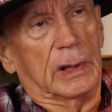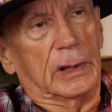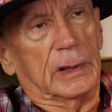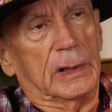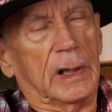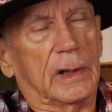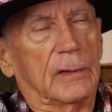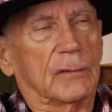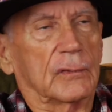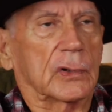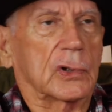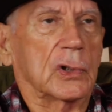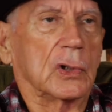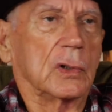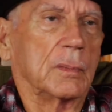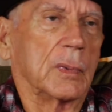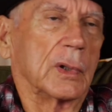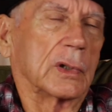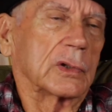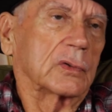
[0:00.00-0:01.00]
Never
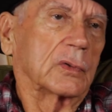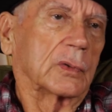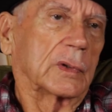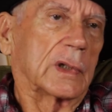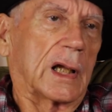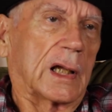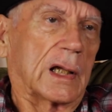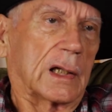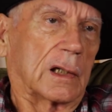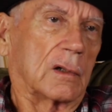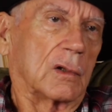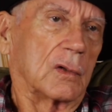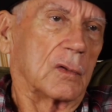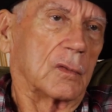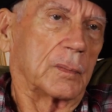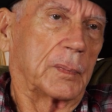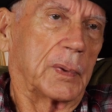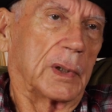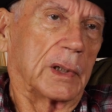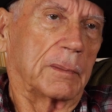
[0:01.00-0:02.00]
too much with Anglo
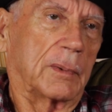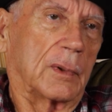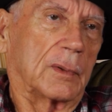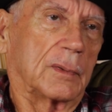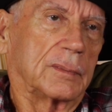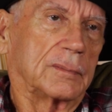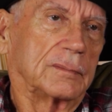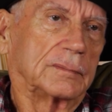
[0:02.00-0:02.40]
people.